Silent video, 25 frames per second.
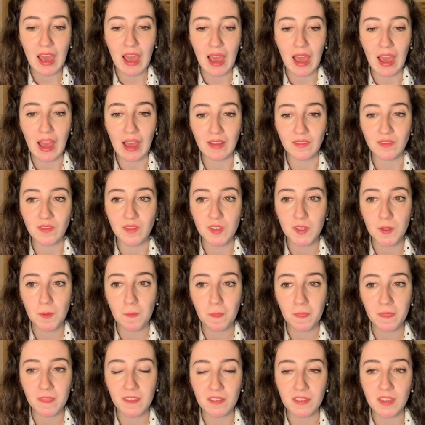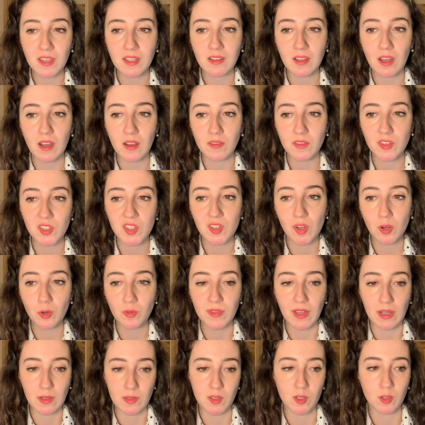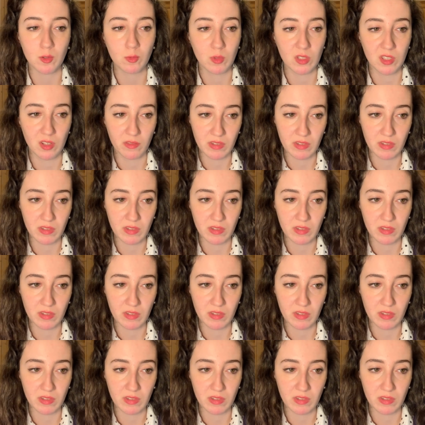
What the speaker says: And the thing that sold that song was